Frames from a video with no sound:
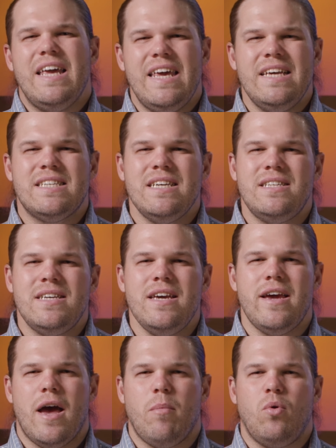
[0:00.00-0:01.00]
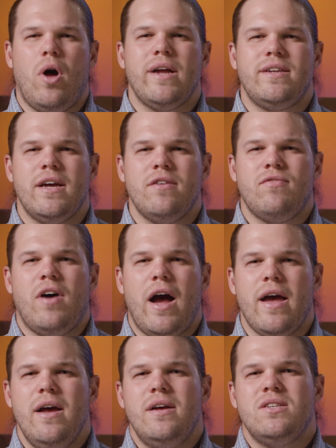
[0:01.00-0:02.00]
ECTM will
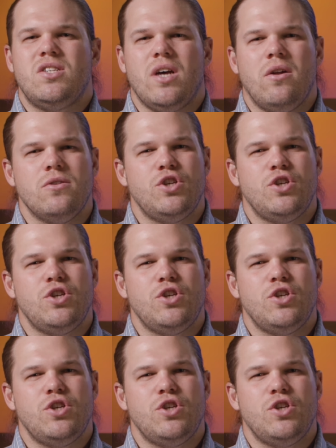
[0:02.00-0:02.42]
identify subtle